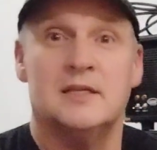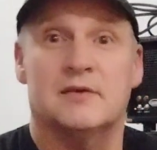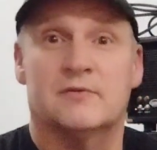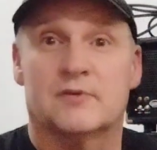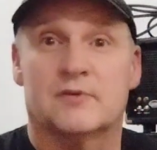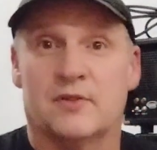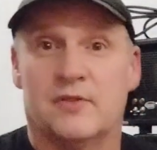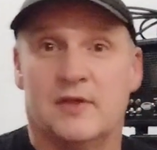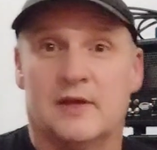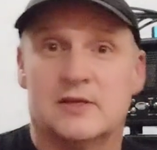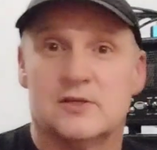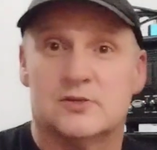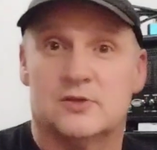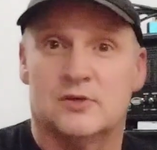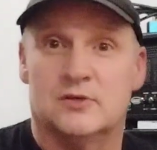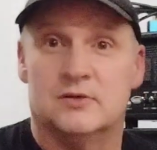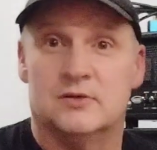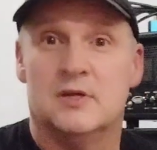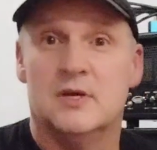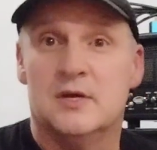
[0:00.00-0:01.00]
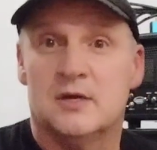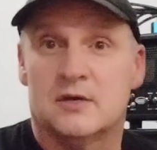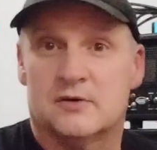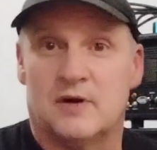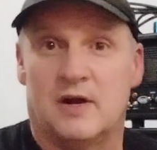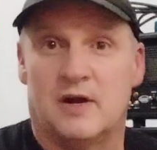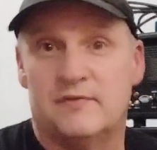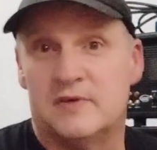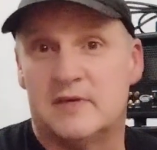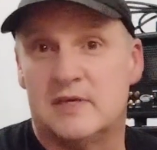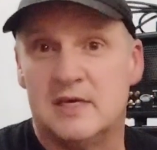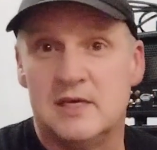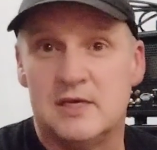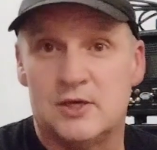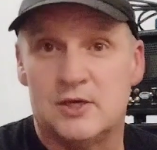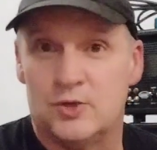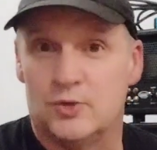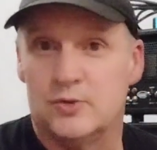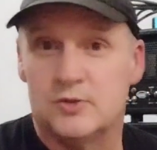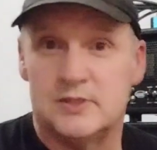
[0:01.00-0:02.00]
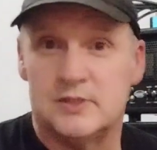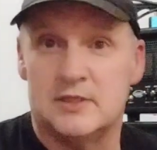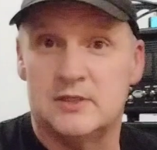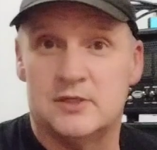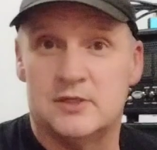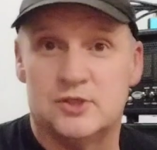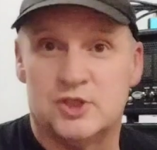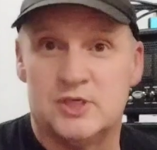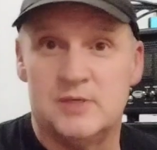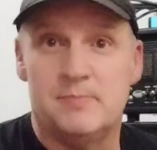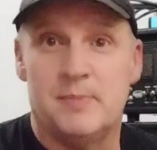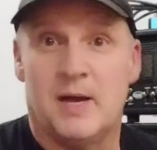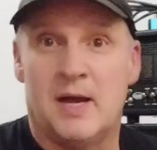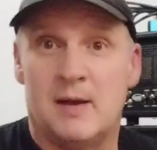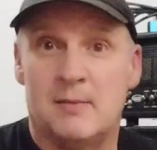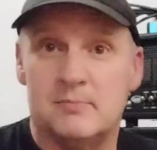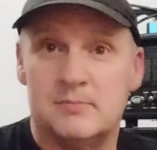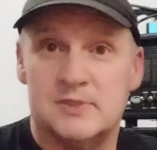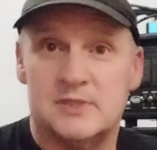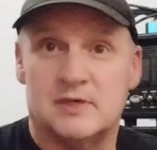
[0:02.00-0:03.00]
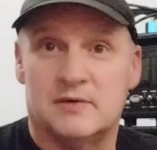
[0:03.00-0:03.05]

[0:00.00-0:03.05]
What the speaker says: I've got things on graphic EQs into cheap amps.